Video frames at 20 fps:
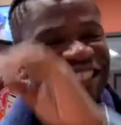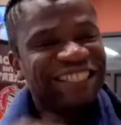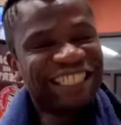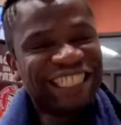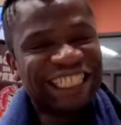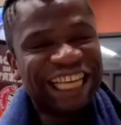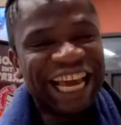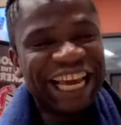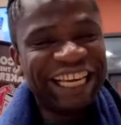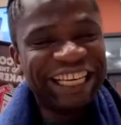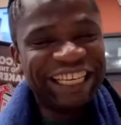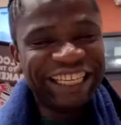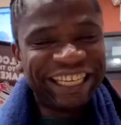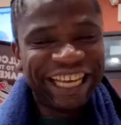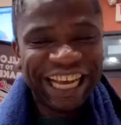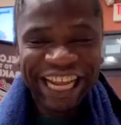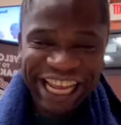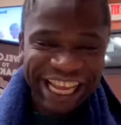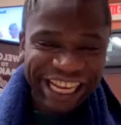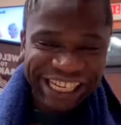Ken
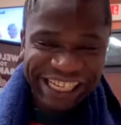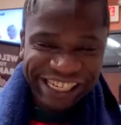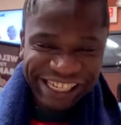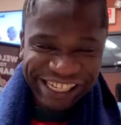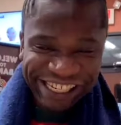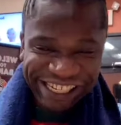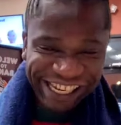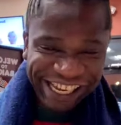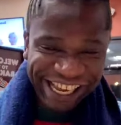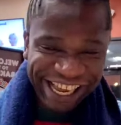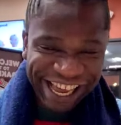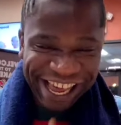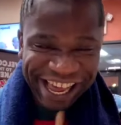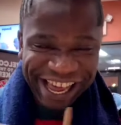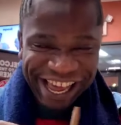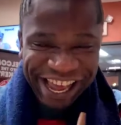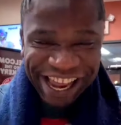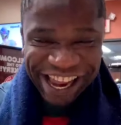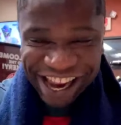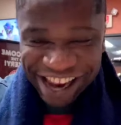Keleshi.
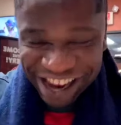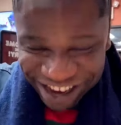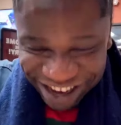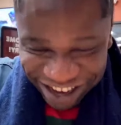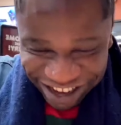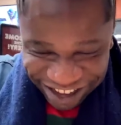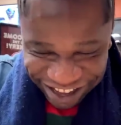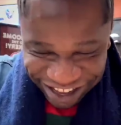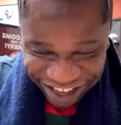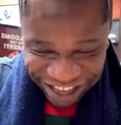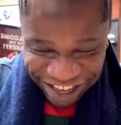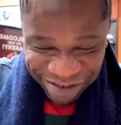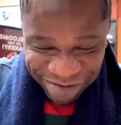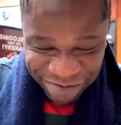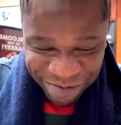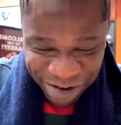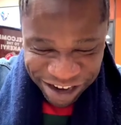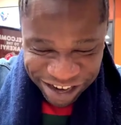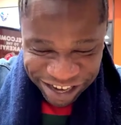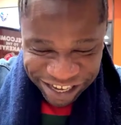You
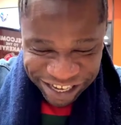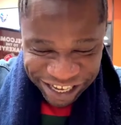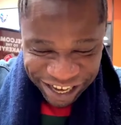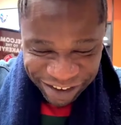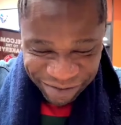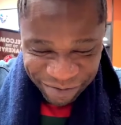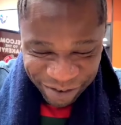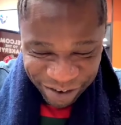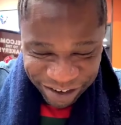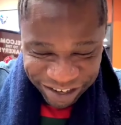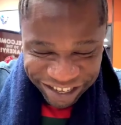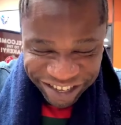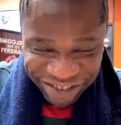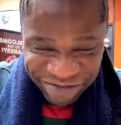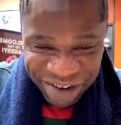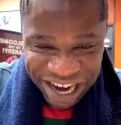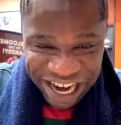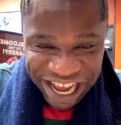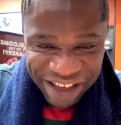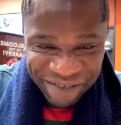won't get more, you
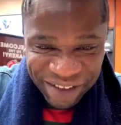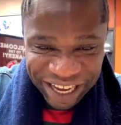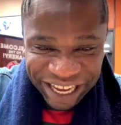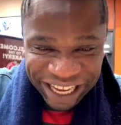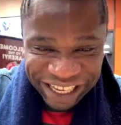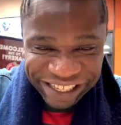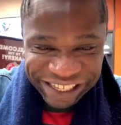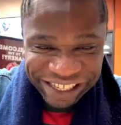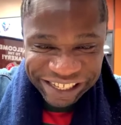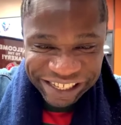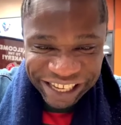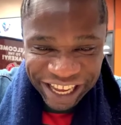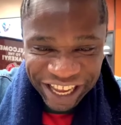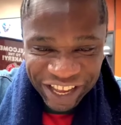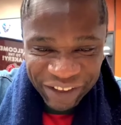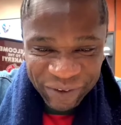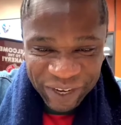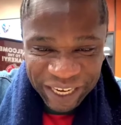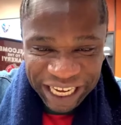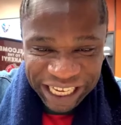won't make a see
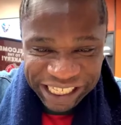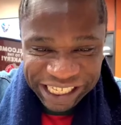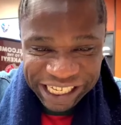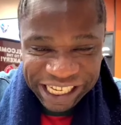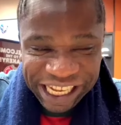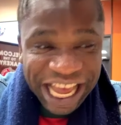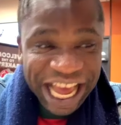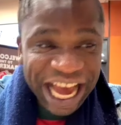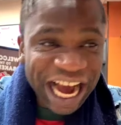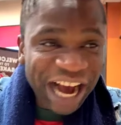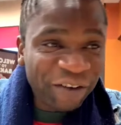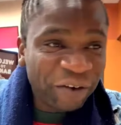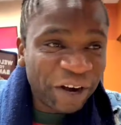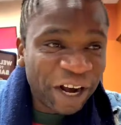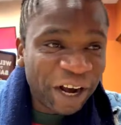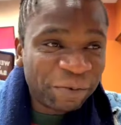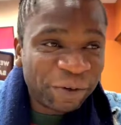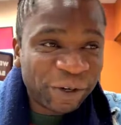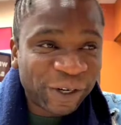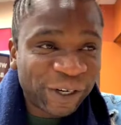him, make a see. I
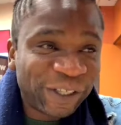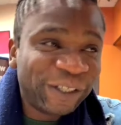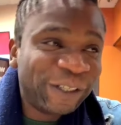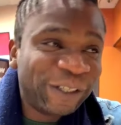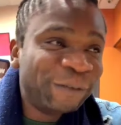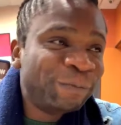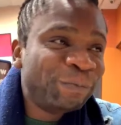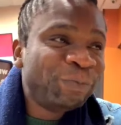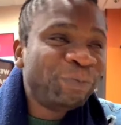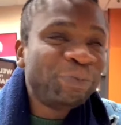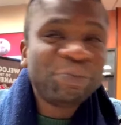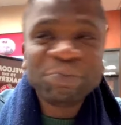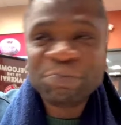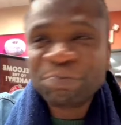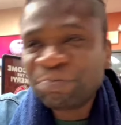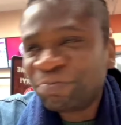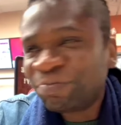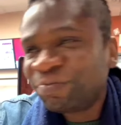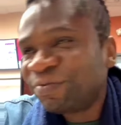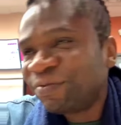want more.
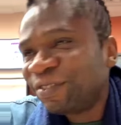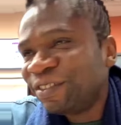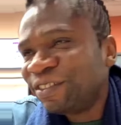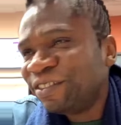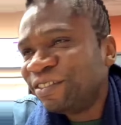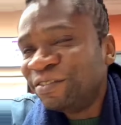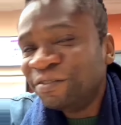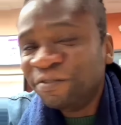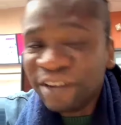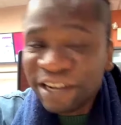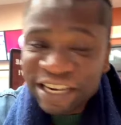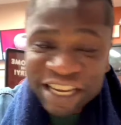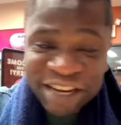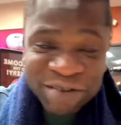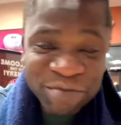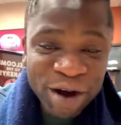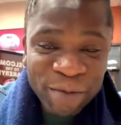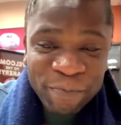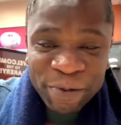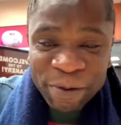When
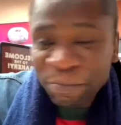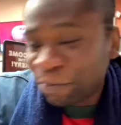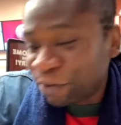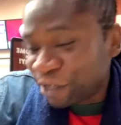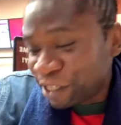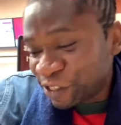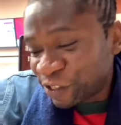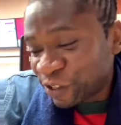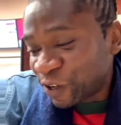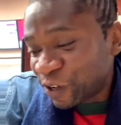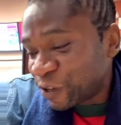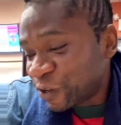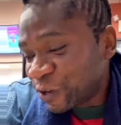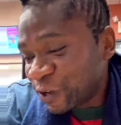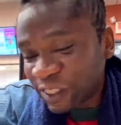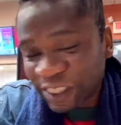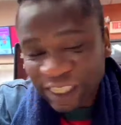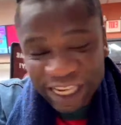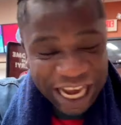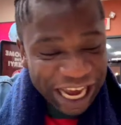Igbo people is on your
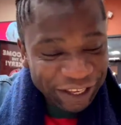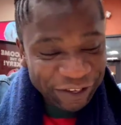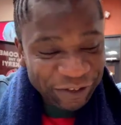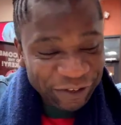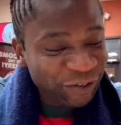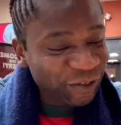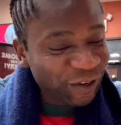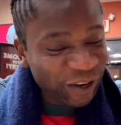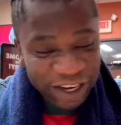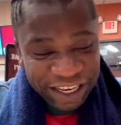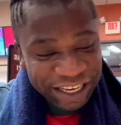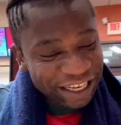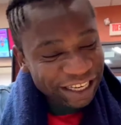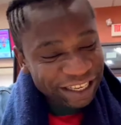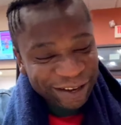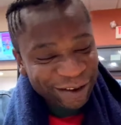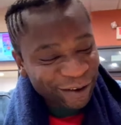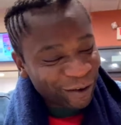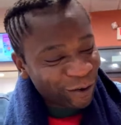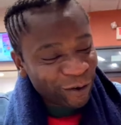side, you don't need
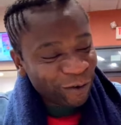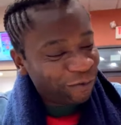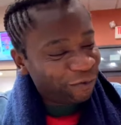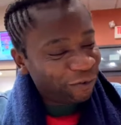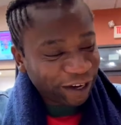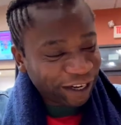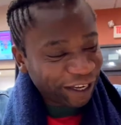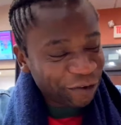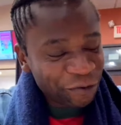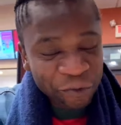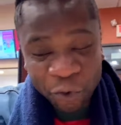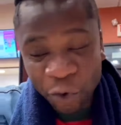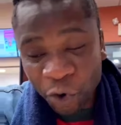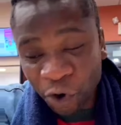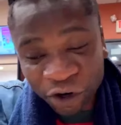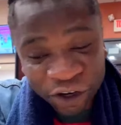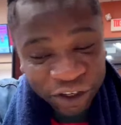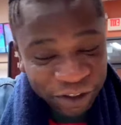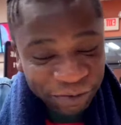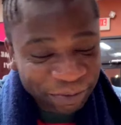the whole fucking
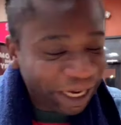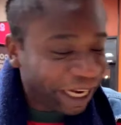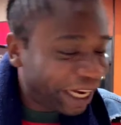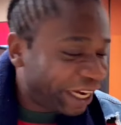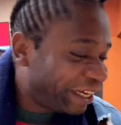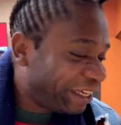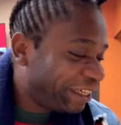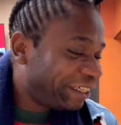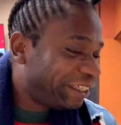world, man.